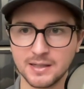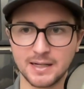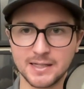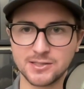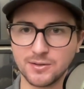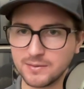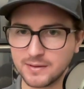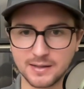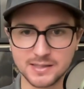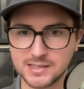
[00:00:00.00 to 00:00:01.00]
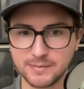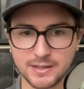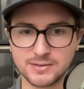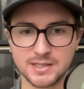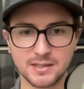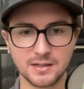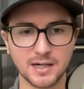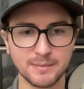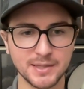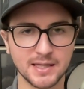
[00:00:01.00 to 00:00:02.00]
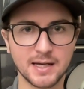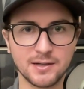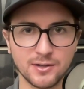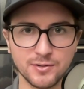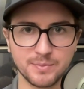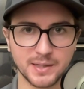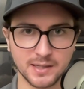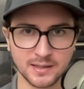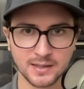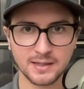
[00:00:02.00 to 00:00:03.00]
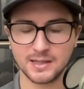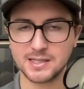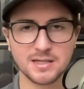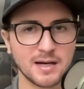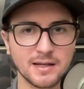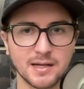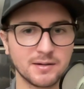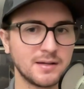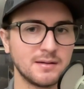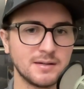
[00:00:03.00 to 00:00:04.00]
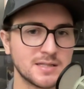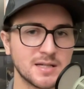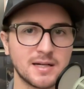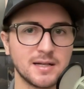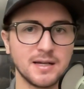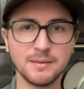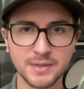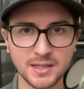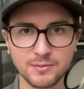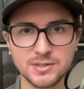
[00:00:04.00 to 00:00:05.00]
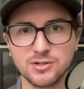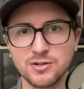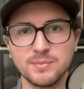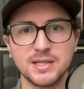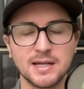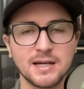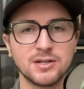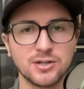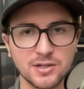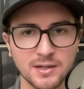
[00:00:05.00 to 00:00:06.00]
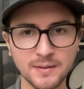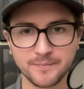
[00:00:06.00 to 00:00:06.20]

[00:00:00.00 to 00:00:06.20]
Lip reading: I somehow didn't copy that note, but it's not an imminent return, but they had good